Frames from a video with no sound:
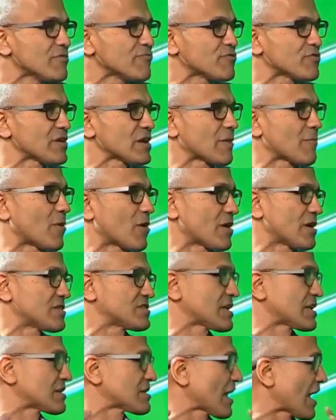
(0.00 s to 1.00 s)
if you think about it,
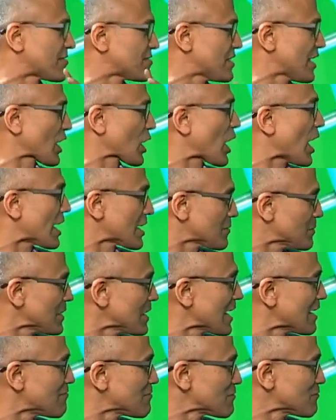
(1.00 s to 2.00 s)
it's at the economy
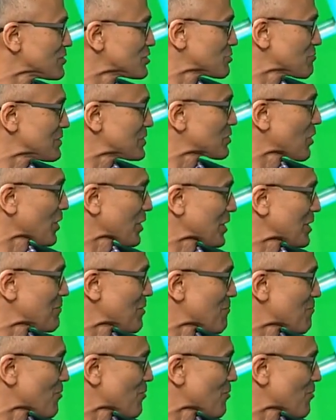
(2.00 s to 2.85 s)
level, we should be talking about